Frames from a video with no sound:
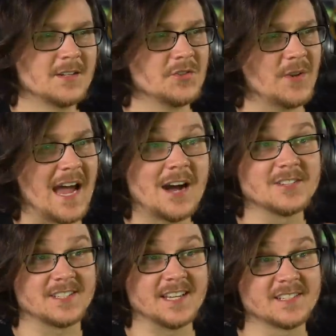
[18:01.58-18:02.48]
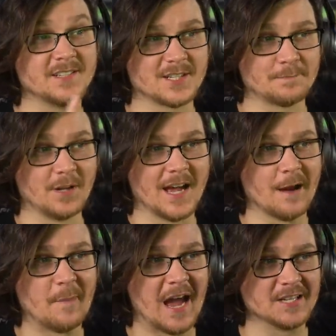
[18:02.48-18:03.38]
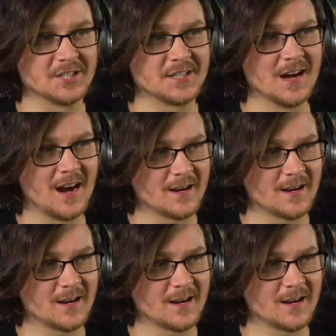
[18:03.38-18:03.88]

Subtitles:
Dude, how is this display of magic not